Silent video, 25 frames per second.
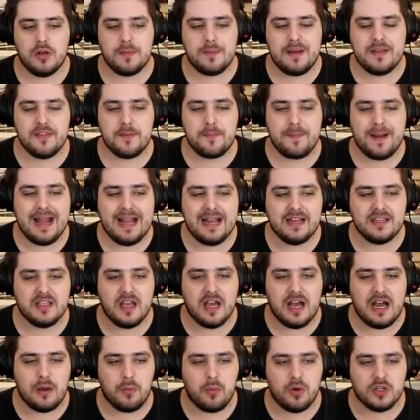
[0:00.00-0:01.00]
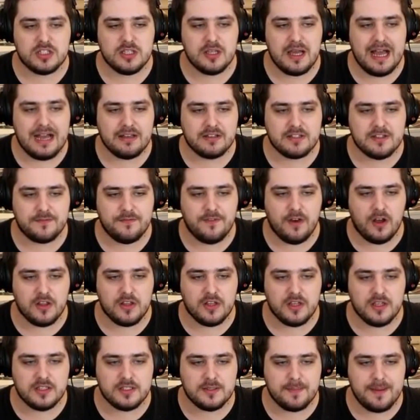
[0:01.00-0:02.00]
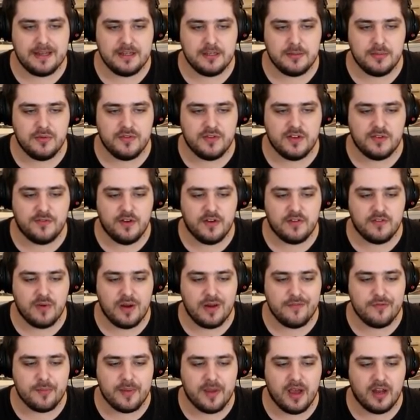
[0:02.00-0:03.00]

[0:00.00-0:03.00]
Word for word: What about the Panya? What's the? How's the? Far, is the Panya moving further away from